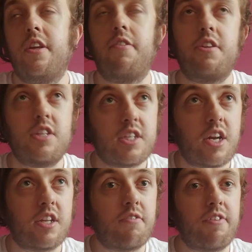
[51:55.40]
If you
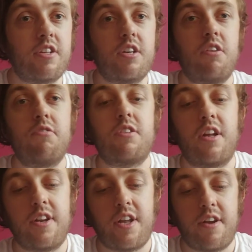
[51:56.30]
dislike the video,
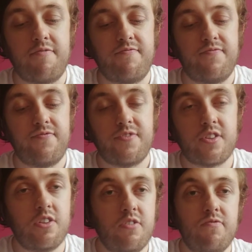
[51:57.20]
then
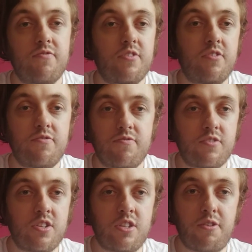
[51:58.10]

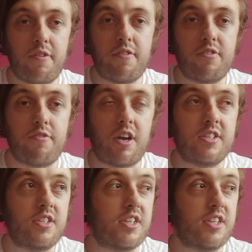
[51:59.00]
you have every right to